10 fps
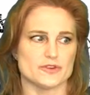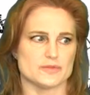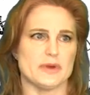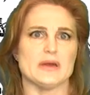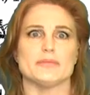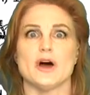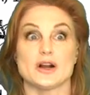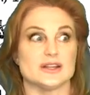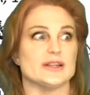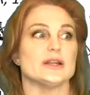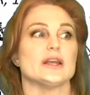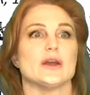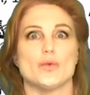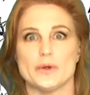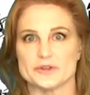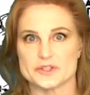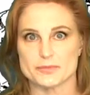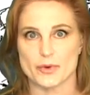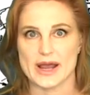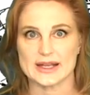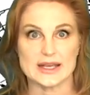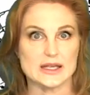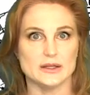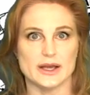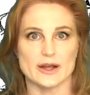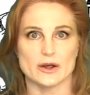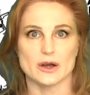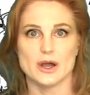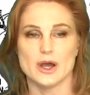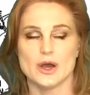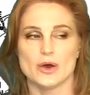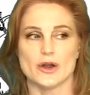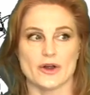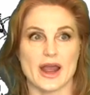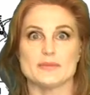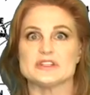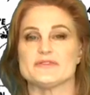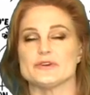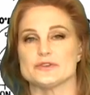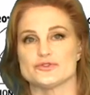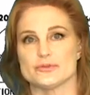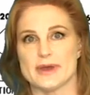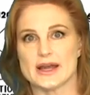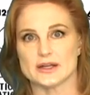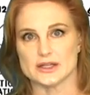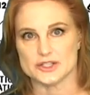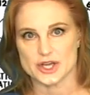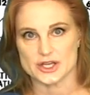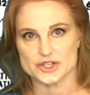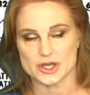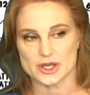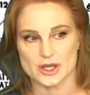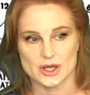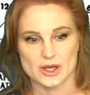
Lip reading: first being blocked and then getting a weird sporadic E layer, and our atmosphere is dramatically changing,